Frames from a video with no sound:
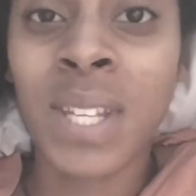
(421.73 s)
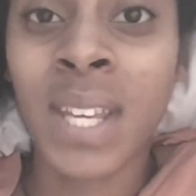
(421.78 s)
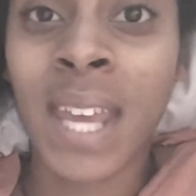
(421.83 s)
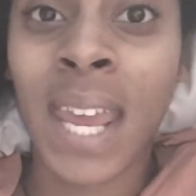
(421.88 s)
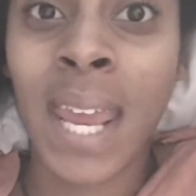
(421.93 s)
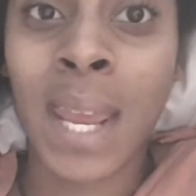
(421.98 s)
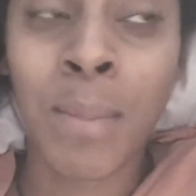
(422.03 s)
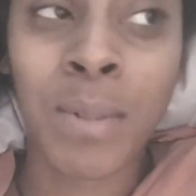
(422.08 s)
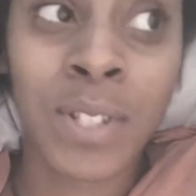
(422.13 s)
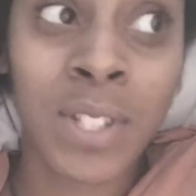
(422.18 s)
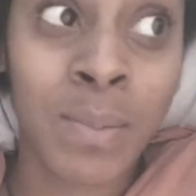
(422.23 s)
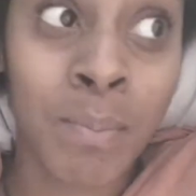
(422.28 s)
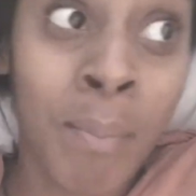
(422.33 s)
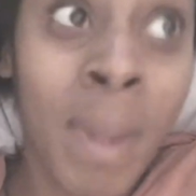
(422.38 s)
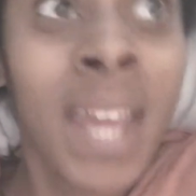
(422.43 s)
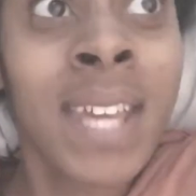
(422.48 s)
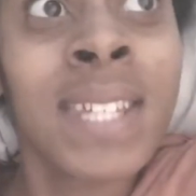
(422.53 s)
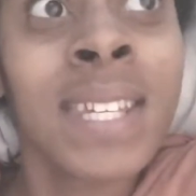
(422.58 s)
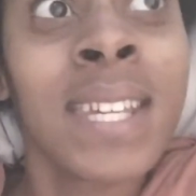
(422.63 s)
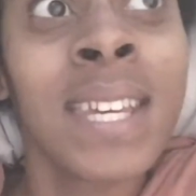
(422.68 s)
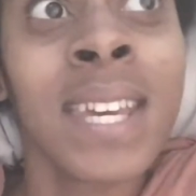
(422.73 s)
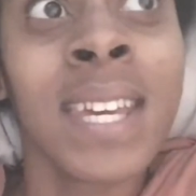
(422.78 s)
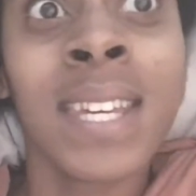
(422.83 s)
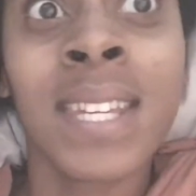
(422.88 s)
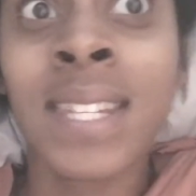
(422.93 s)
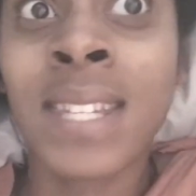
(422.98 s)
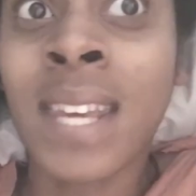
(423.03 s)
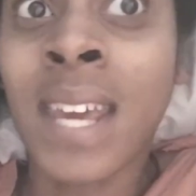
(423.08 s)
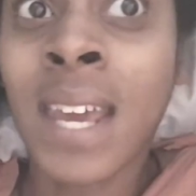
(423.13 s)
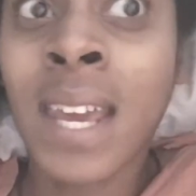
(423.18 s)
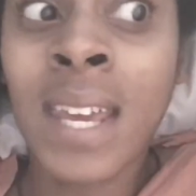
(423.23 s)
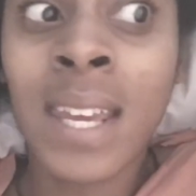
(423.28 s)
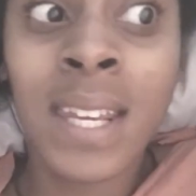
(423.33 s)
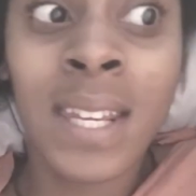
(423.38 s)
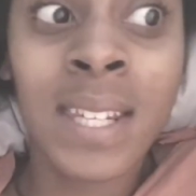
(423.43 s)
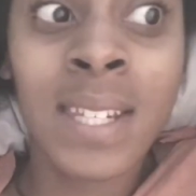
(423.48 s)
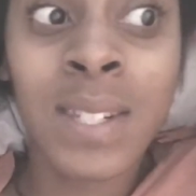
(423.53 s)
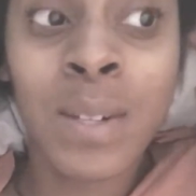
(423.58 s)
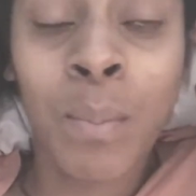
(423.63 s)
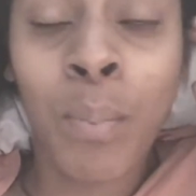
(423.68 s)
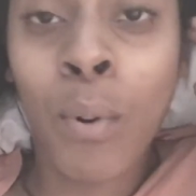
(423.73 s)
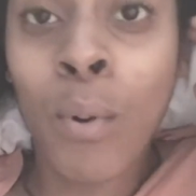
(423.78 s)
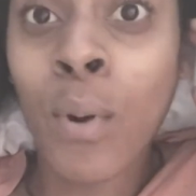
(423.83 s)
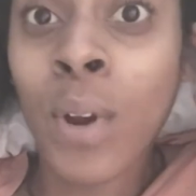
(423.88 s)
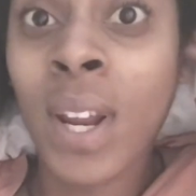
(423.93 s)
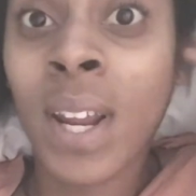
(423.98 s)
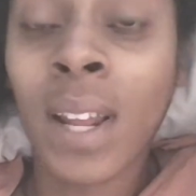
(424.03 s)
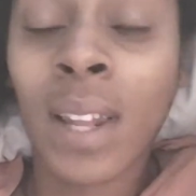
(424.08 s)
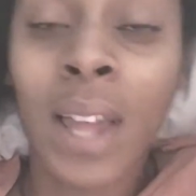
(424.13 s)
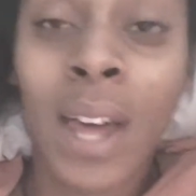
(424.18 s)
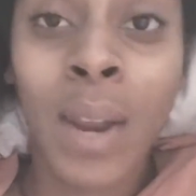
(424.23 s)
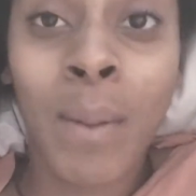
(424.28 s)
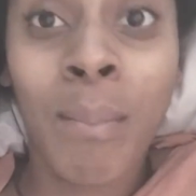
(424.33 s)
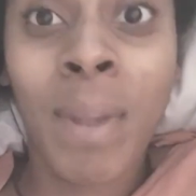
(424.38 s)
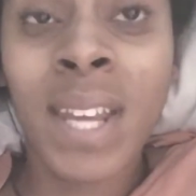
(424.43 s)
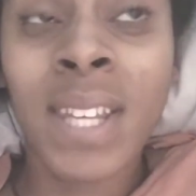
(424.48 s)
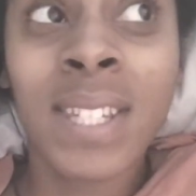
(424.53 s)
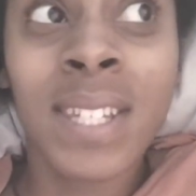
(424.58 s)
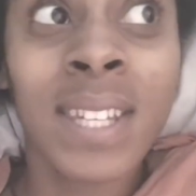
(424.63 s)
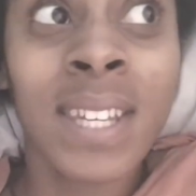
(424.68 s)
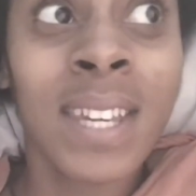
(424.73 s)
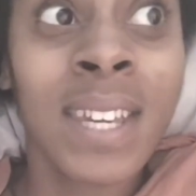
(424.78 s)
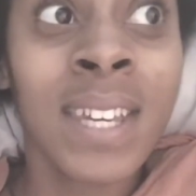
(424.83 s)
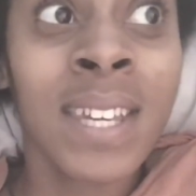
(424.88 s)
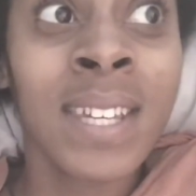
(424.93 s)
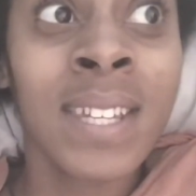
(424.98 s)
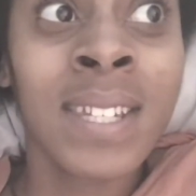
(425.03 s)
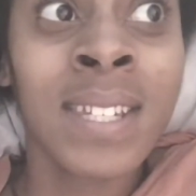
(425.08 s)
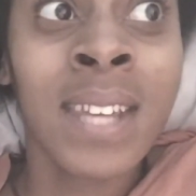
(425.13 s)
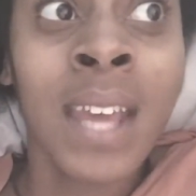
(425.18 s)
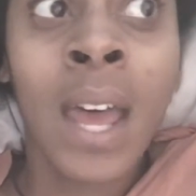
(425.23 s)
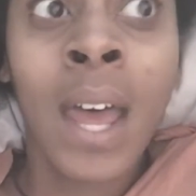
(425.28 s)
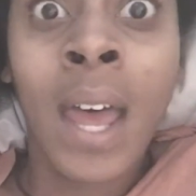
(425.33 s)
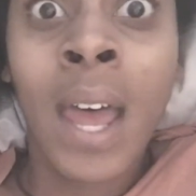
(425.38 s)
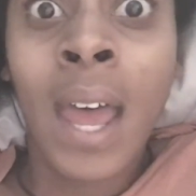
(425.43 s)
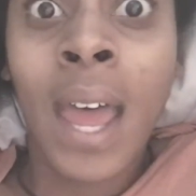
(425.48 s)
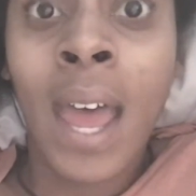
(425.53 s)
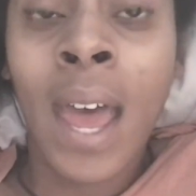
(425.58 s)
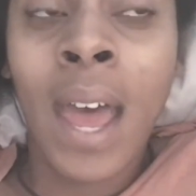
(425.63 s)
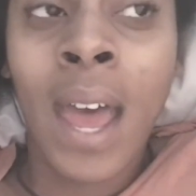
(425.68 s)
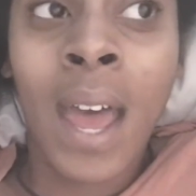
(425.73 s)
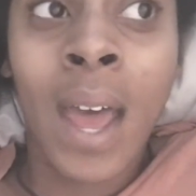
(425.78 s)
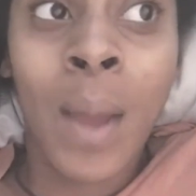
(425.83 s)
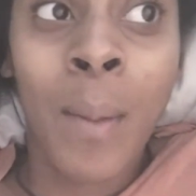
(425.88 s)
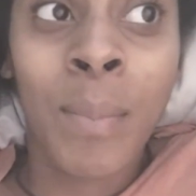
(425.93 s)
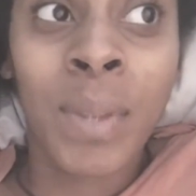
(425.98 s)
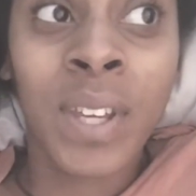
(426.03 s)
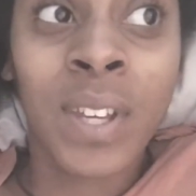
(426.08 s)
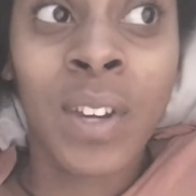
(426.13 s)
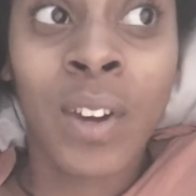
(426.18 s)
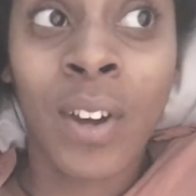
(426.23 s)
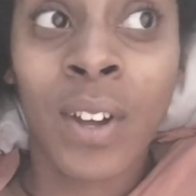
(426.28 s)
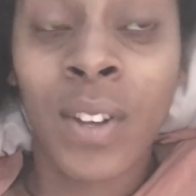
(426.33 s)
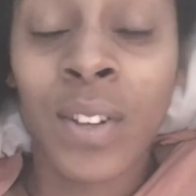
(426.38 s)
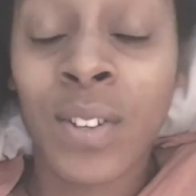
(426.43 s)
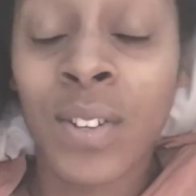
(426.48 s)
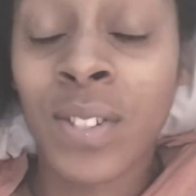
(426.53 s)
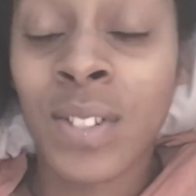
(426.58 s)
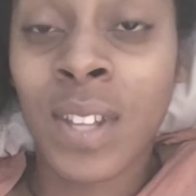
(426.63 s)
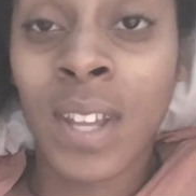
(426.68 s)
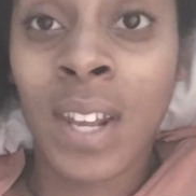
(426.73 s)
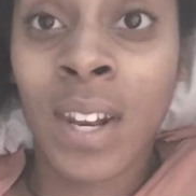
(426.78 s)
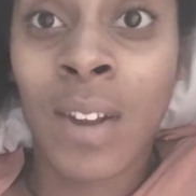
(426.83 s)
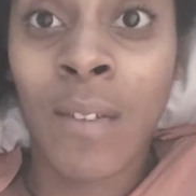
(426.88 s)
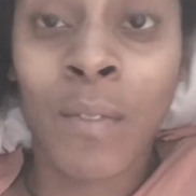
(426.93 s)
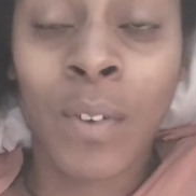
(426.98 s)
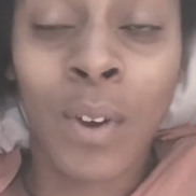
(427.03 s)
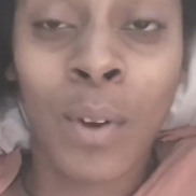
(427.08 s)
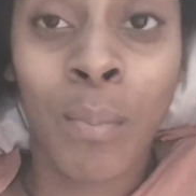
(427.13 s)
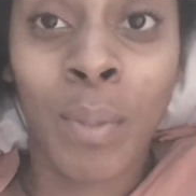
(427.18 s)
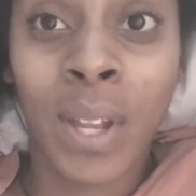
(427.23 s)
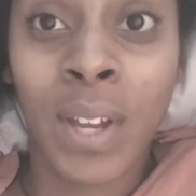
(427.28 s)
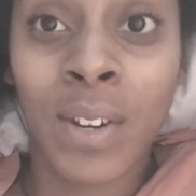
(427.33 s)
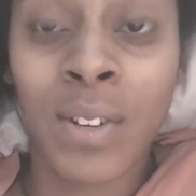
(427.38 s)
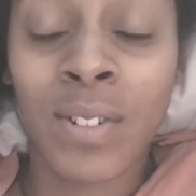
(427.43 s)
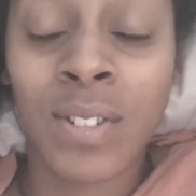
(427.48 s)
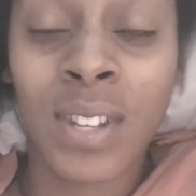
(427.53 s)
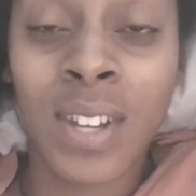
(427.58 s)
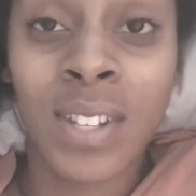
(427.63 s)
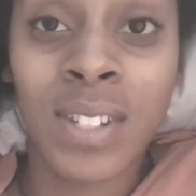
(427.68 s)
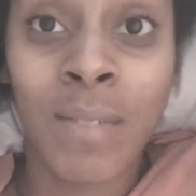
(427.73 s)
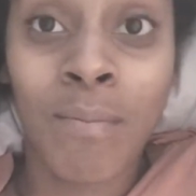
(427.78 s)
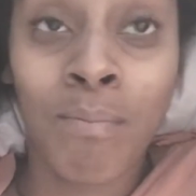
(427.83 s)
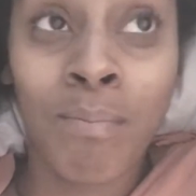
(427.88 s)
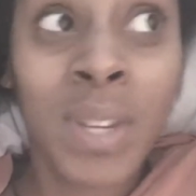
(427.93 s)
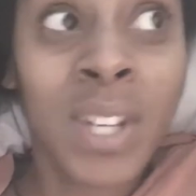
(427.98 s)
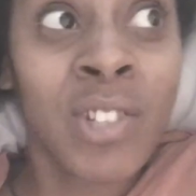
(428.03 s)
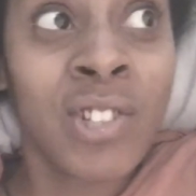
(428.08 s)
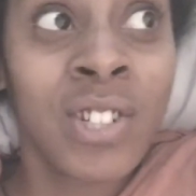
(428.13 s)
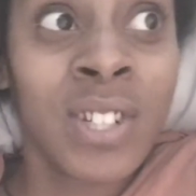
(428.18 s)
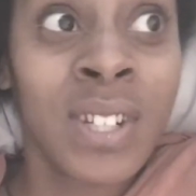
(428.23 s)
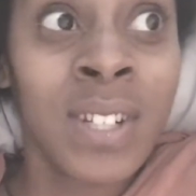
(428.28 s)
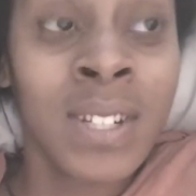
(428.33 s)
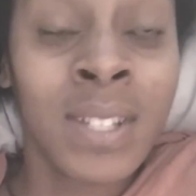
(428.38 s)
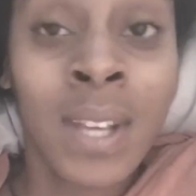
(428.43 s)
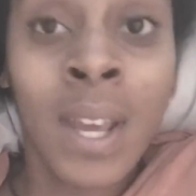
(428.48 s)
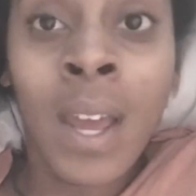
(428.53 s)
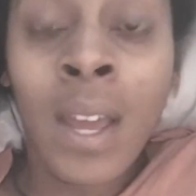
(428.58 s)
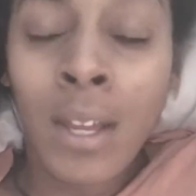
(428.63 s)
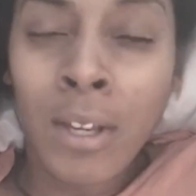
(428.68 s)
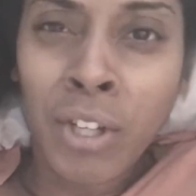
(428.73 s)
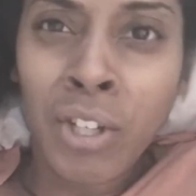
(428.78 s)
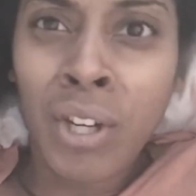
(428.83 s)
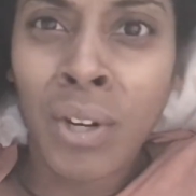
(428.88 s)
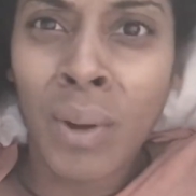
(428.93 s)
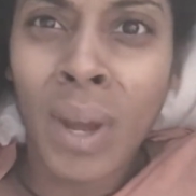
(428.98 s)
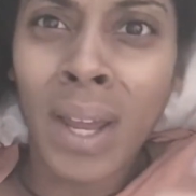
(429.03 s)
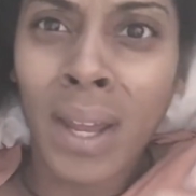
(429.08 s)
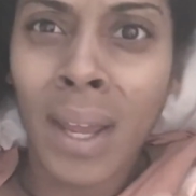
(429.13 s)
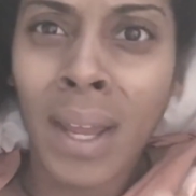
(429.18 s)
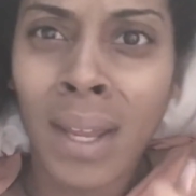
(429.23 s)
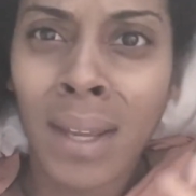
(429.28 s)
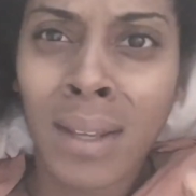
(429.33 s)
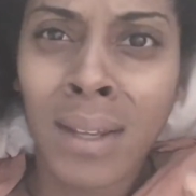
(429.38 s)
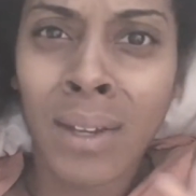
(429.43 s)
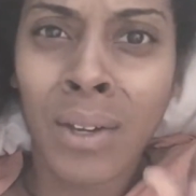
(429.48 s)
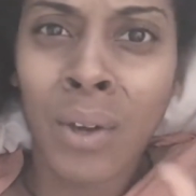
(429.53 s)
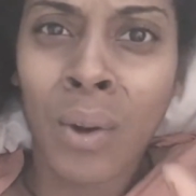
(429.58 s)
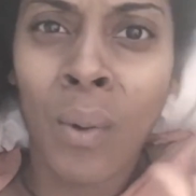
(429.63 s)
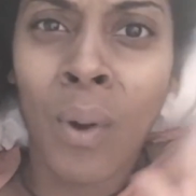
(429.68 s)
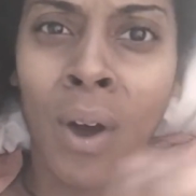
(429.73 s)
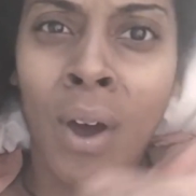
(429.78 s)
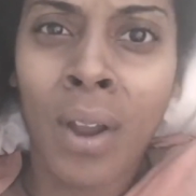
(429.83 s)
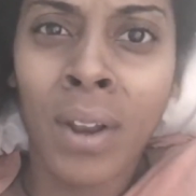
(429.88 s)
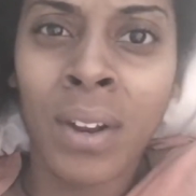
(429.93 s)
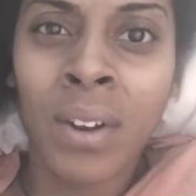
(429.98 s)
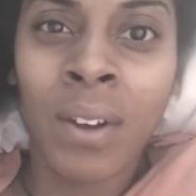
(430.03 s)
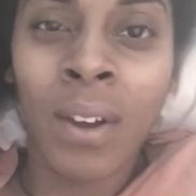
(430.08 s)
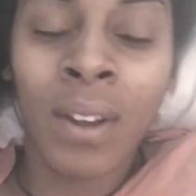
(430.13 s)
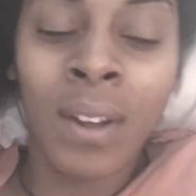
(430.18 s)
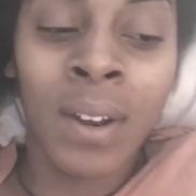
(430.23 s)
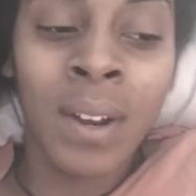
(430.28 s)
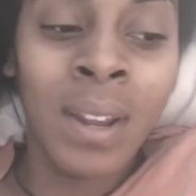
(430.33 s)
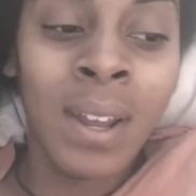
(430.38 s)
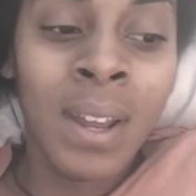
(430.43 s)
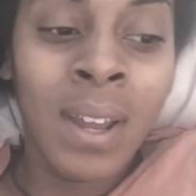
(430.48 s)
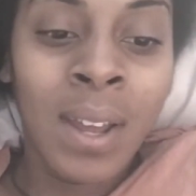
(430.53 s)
He hates Mexicans. He's deporting a lot of Mexicans. He calls the NFL players sons of bitches. You know, I can go on and on.